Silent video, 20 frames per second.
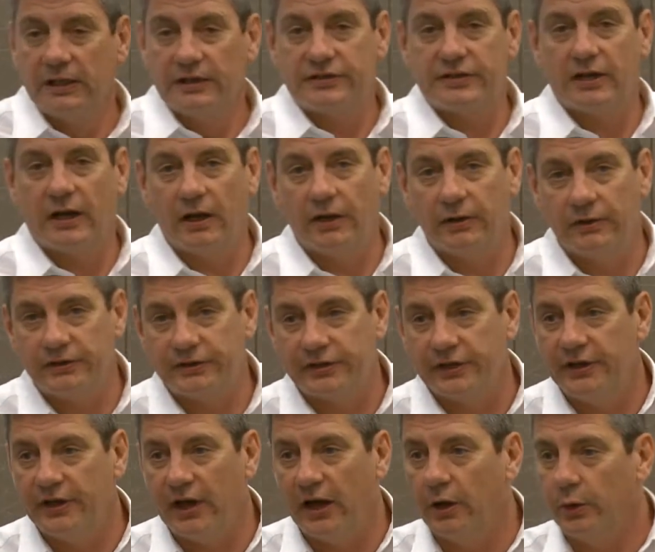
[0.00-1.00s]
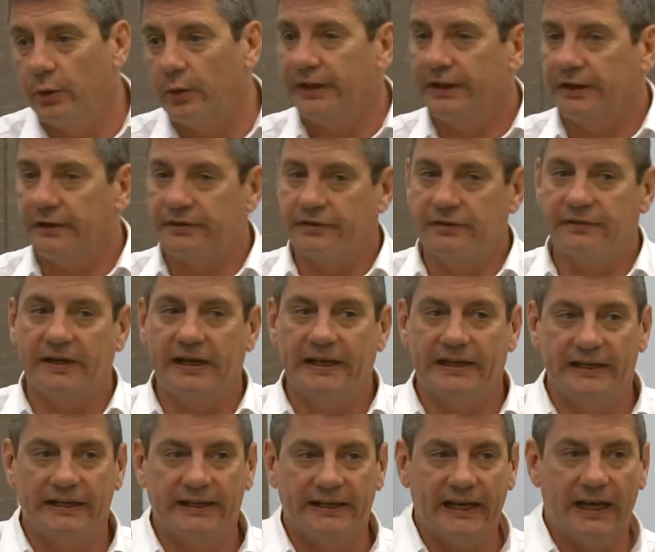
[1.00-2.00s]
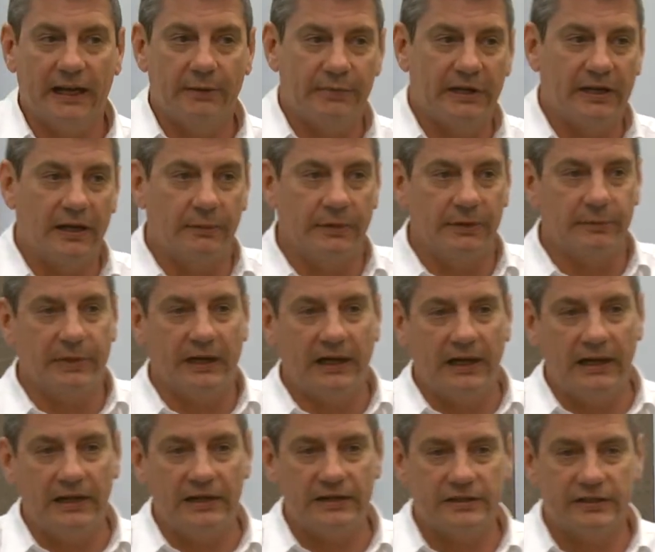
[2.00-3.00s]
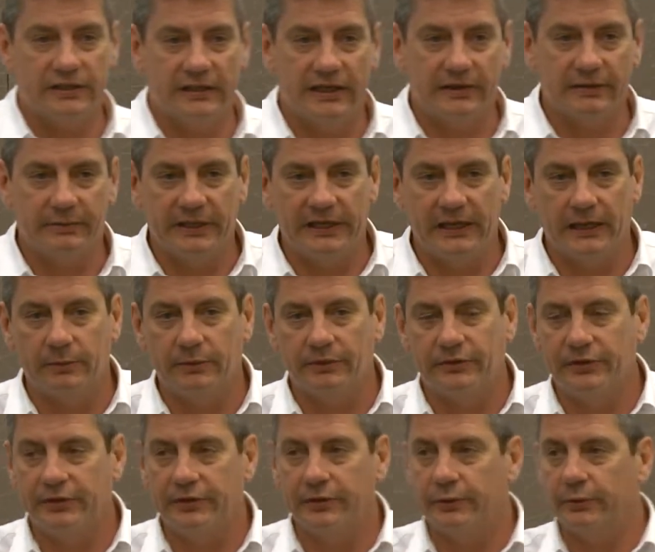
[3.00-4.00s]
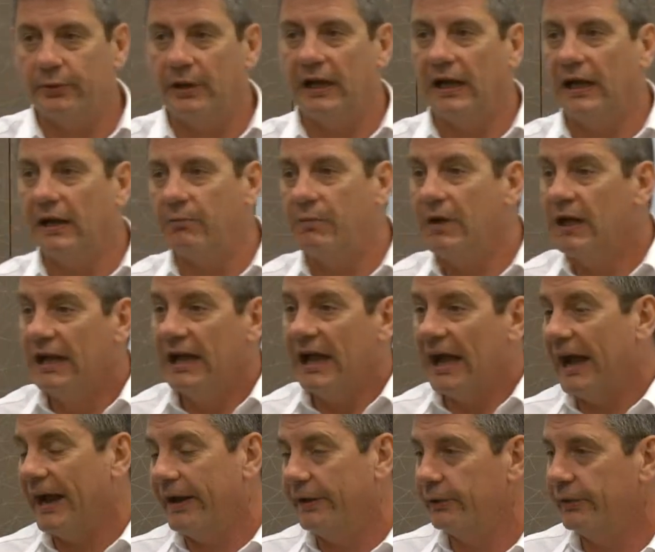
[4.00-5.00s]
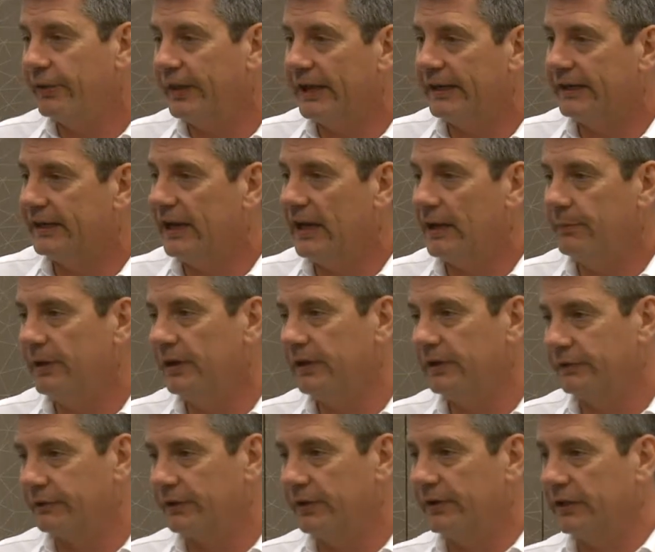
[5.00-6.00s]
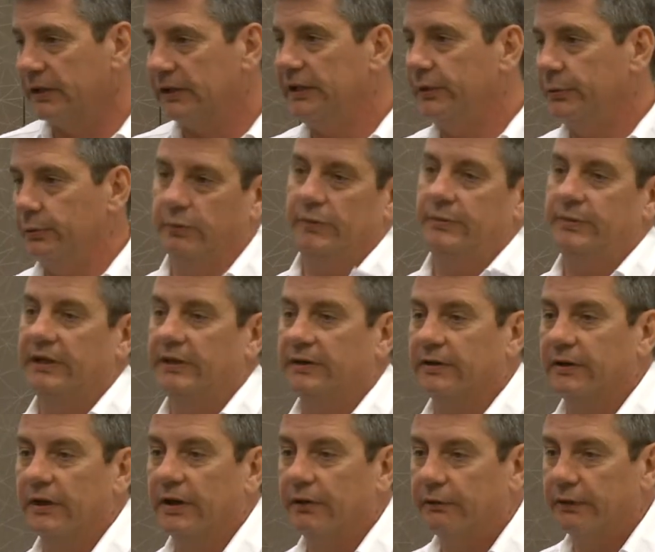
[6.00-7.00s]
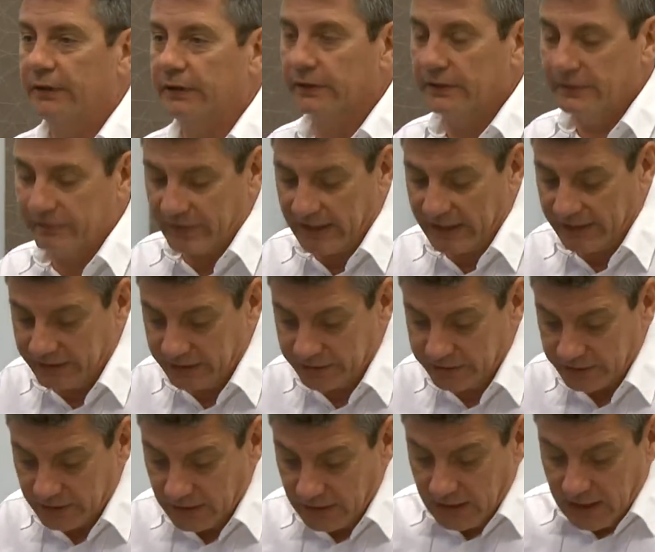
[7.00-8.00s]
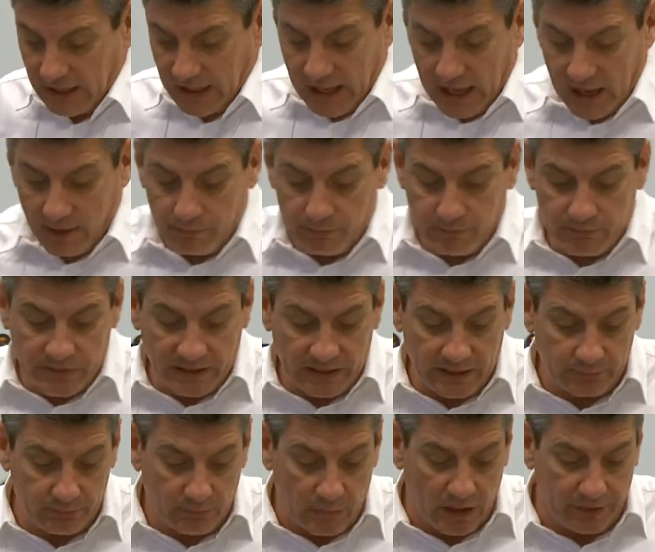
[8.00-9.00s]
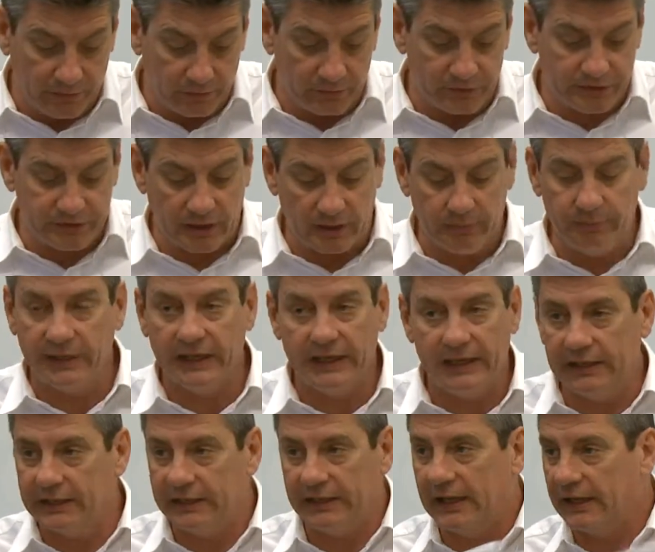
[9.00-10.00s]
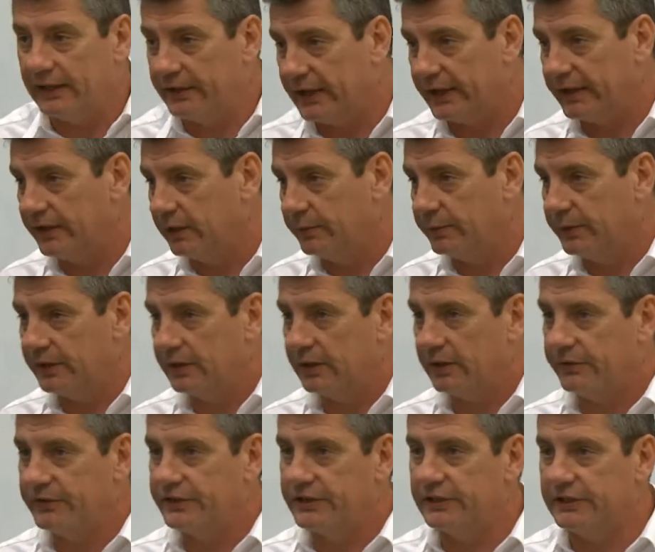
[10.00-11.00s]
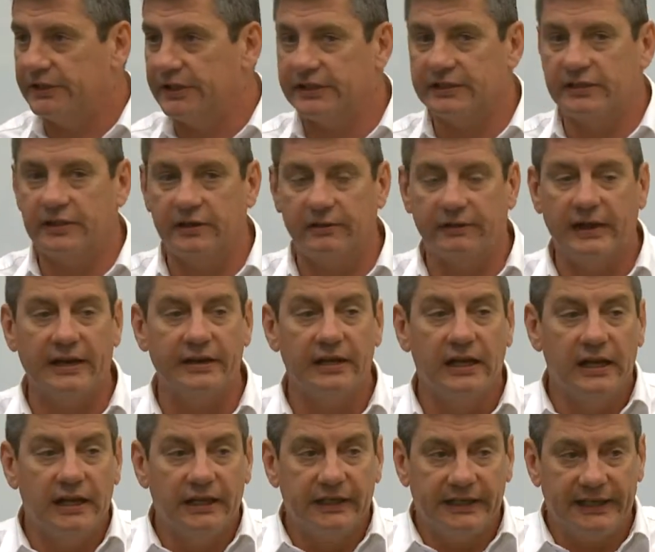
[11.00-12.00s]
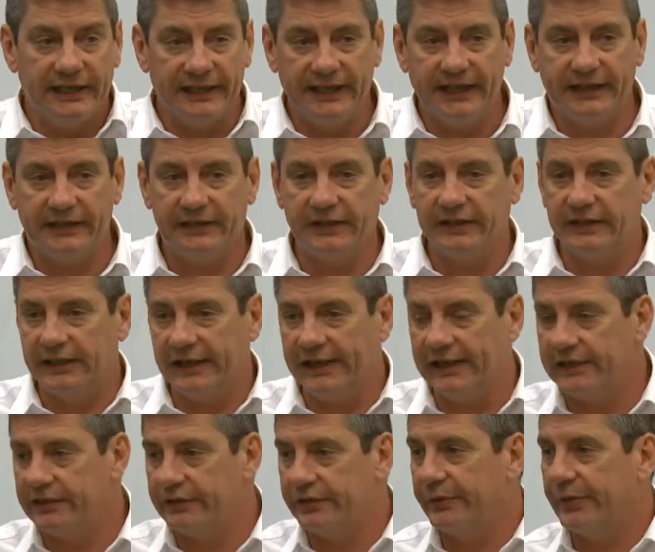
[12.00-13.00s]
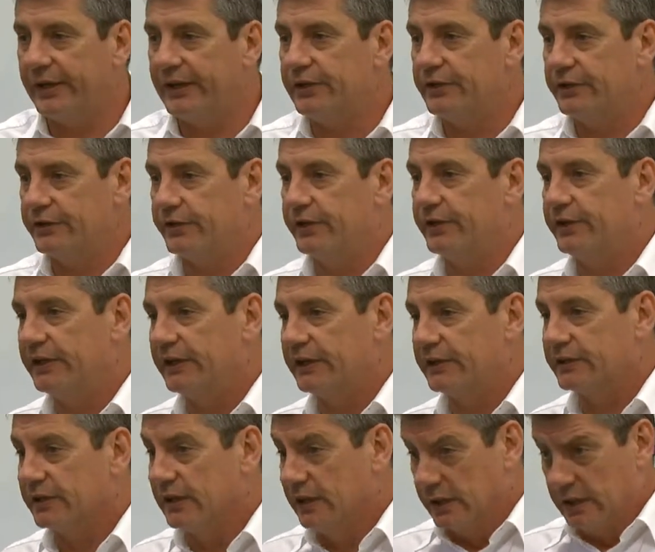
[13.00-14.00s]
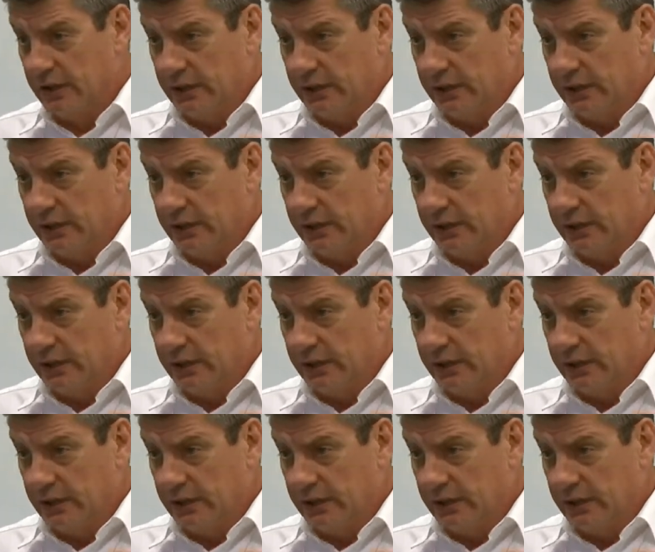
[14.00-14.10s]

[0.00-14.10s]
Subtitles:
So to know when there is a vacant cab coming past and be able to hail that cab electronically would be a real advantage. It might also be that element that I've suggested around connecting end-to-end journeys.